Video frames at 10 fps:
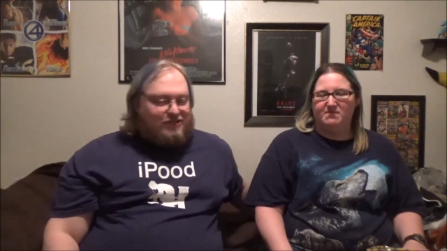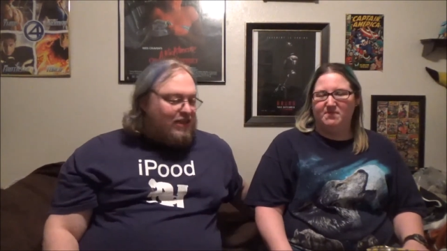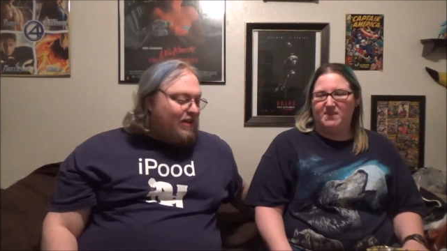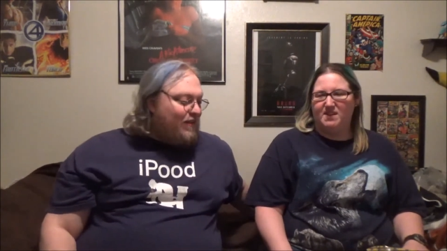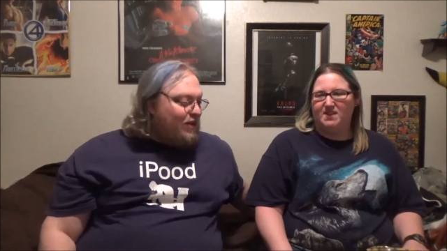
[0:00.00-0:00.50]

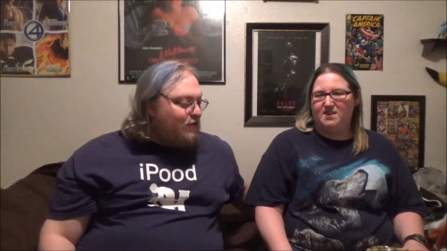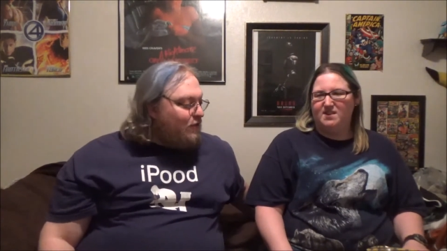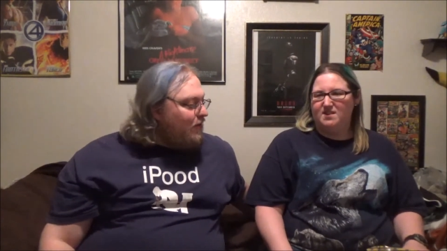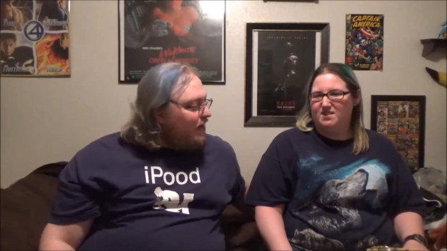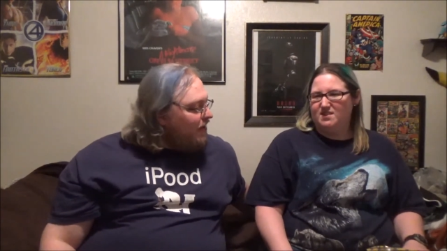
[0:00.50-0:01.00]
Speaker 1: thing I've had to
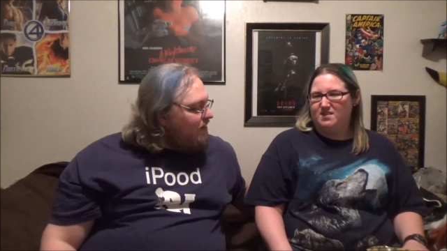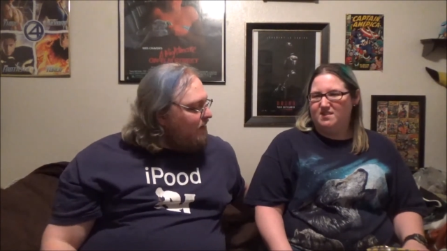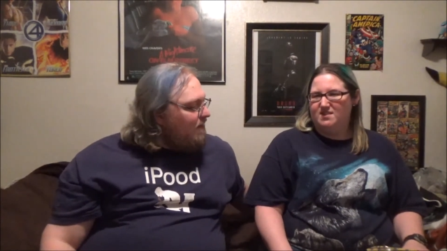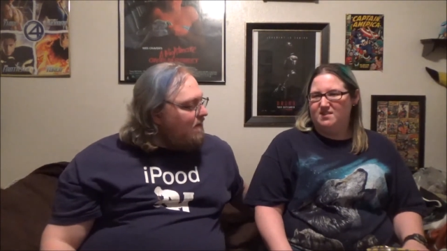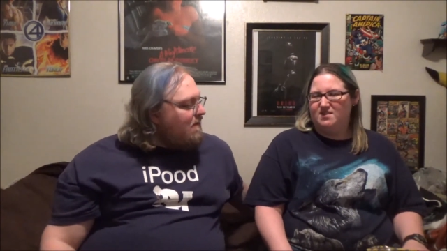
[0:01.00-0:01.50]
do yet.
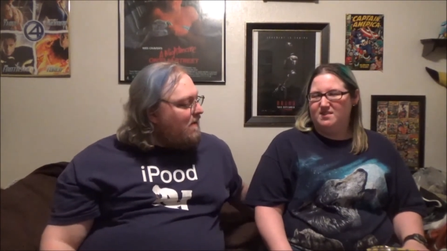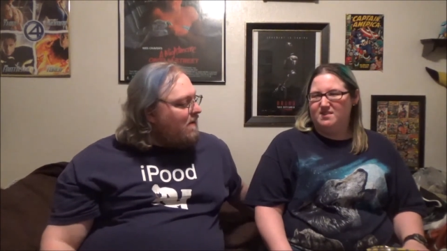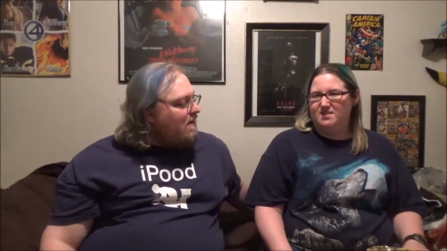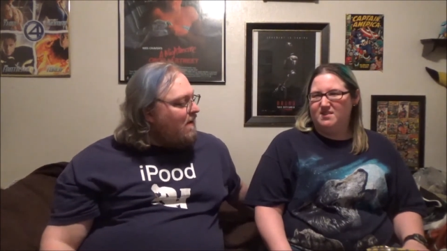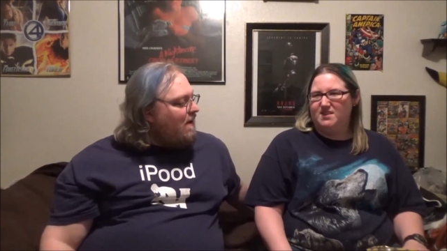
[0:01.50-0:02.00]

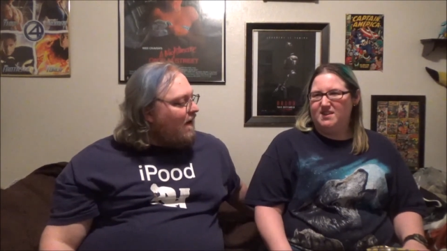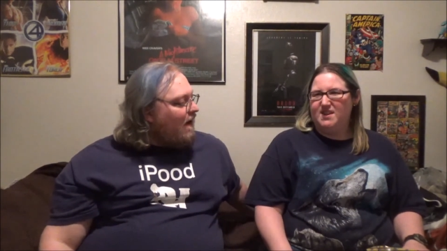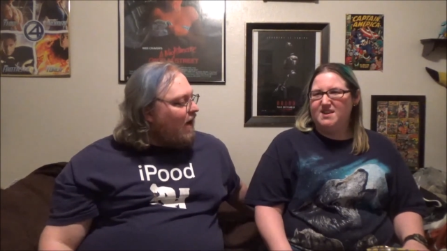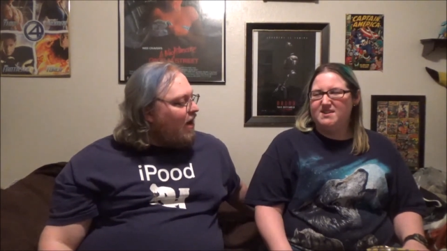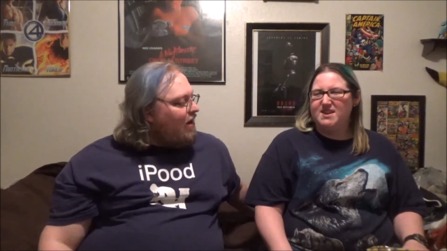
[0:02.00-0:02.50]

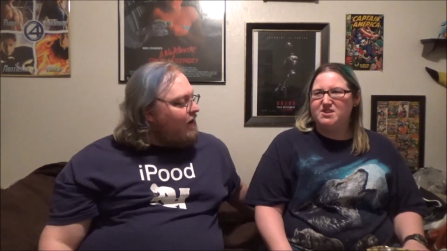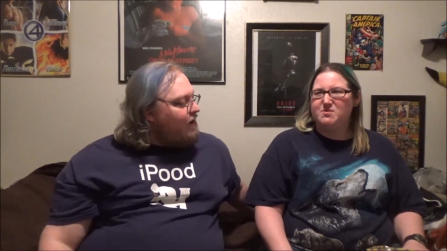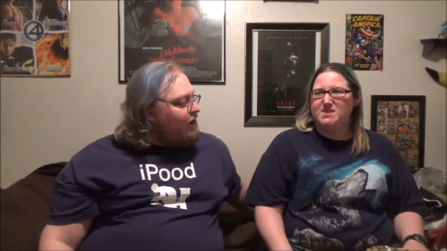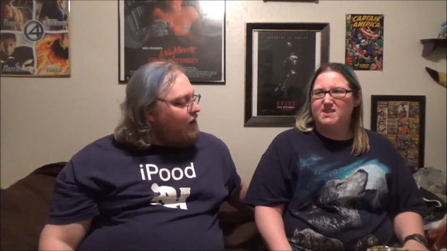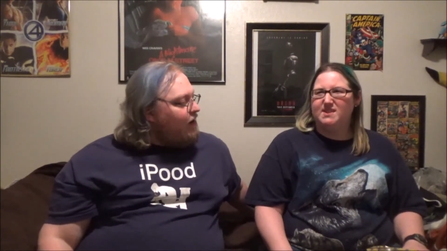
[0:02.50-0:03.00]
Speaker 2: Yeah, the
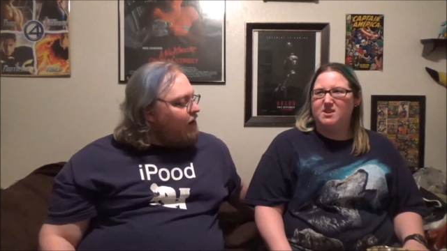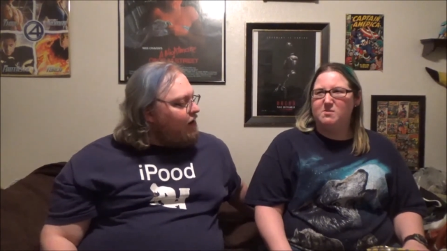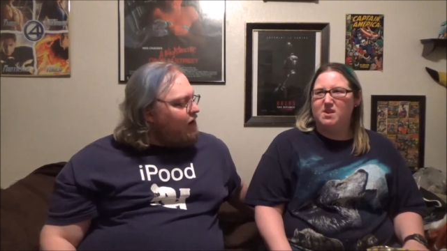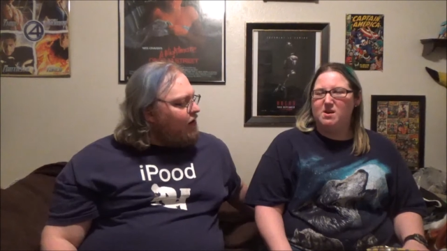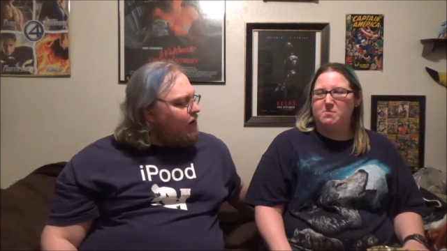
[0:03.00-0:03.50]
texture was a
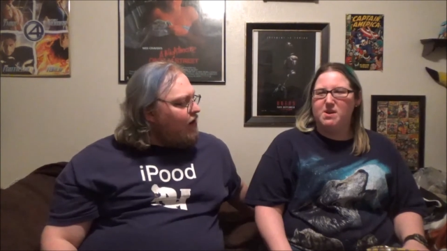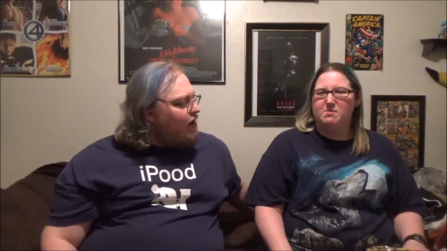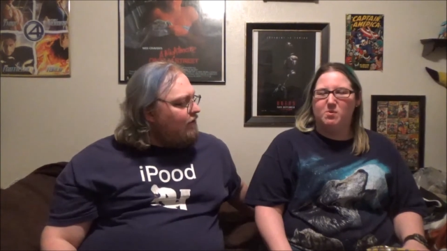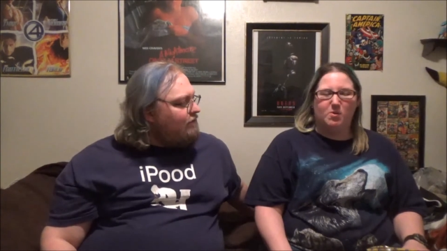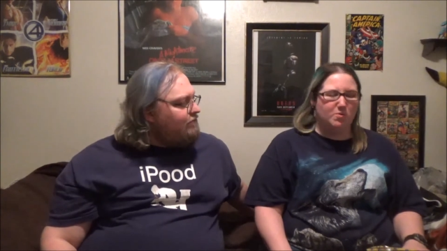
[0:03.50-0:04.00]
little bit
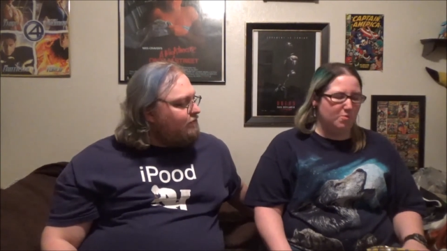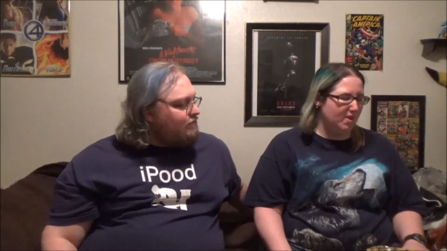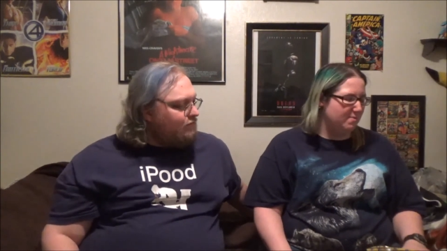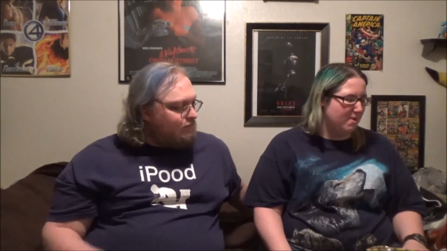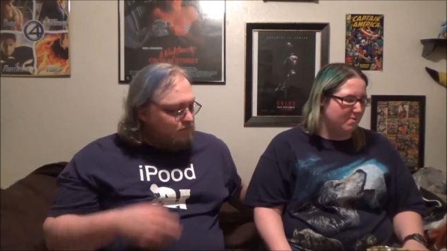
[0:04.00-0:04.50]
off-putting, but what
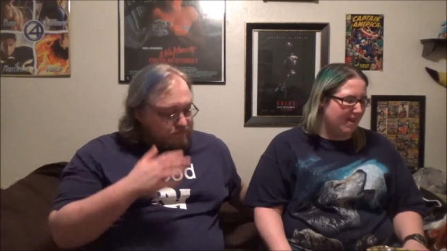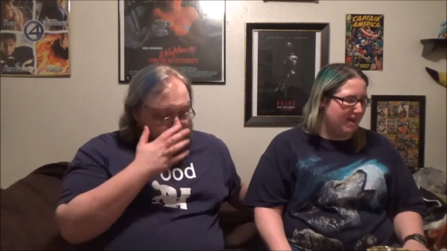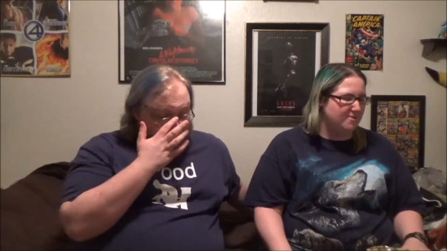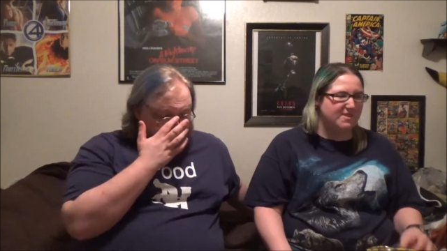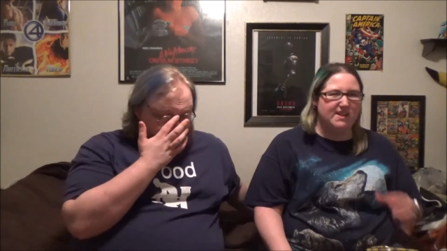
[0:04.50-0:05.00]
really made me
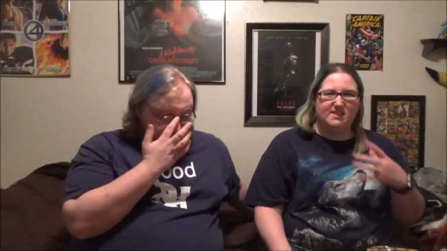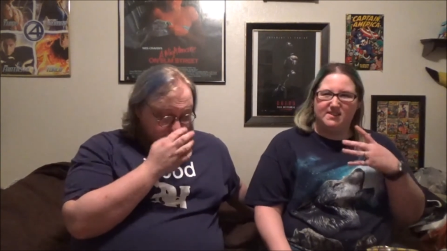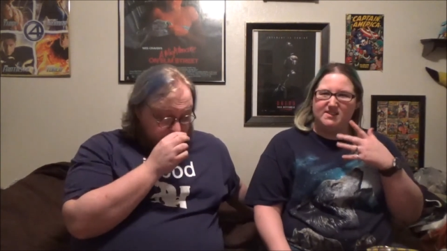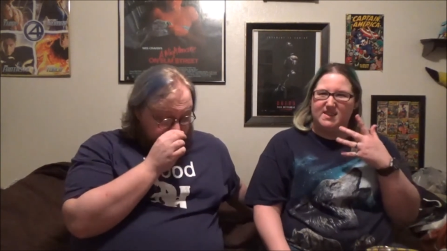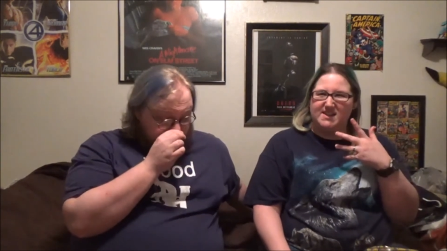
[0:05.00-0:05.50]
gag was
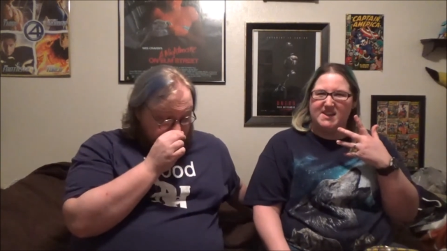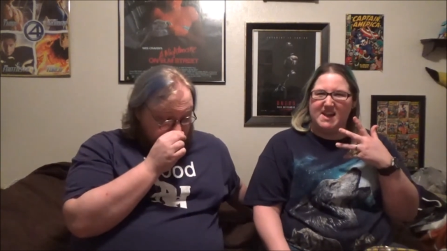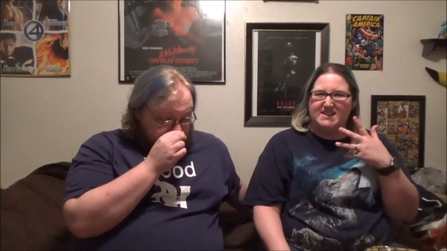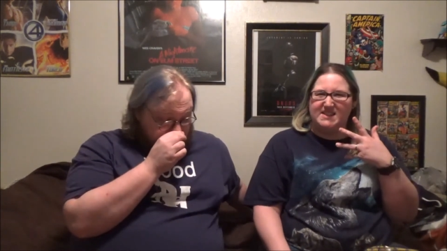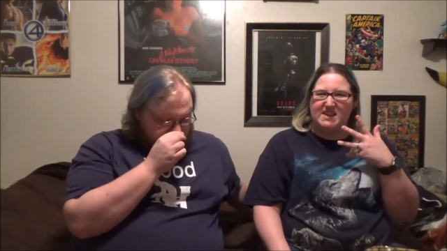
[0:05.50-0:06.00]
that that
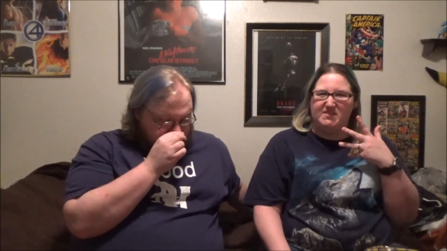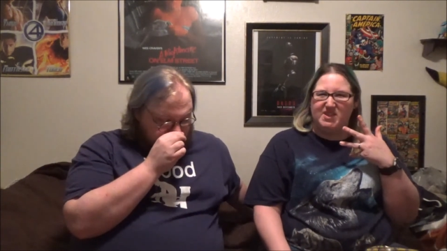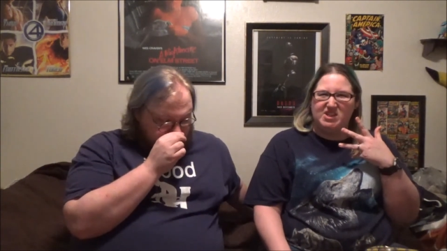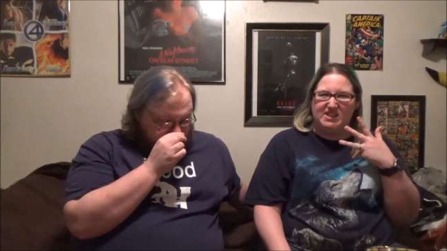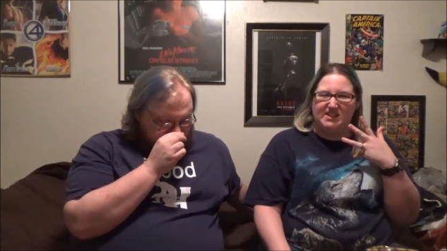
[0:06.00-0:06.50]
taste that
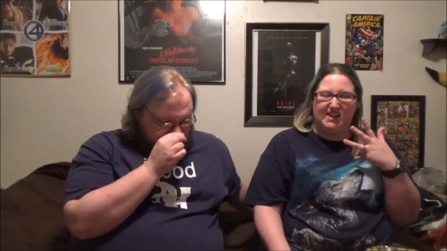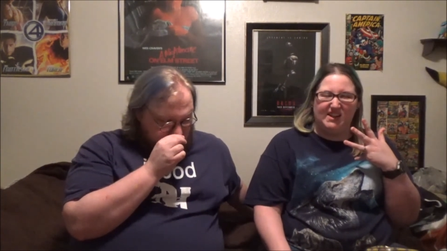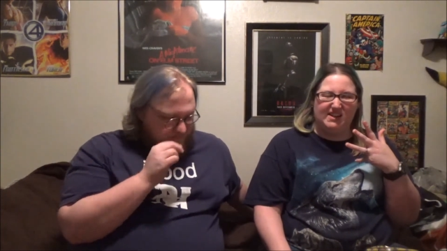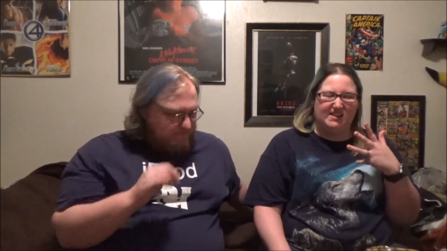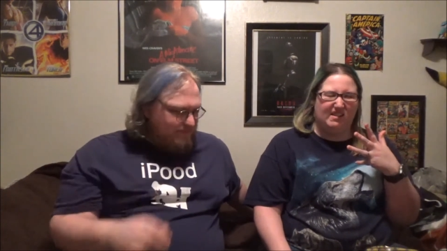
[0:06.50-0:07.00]
eventually
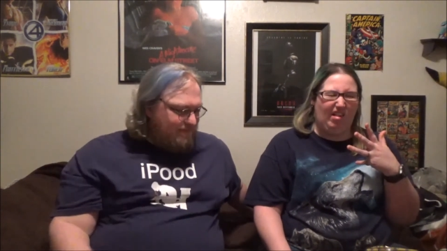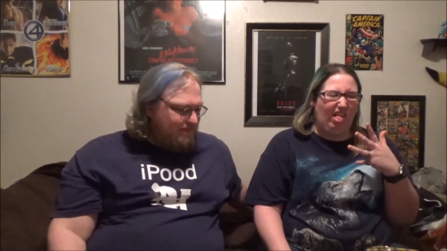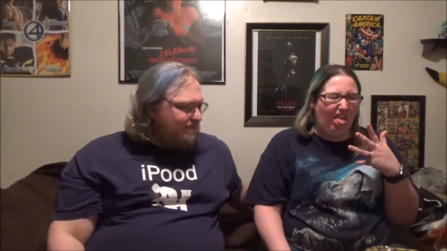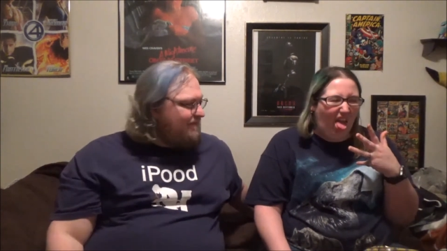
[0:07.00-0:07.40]
kicked out.
Speaker 1: Like,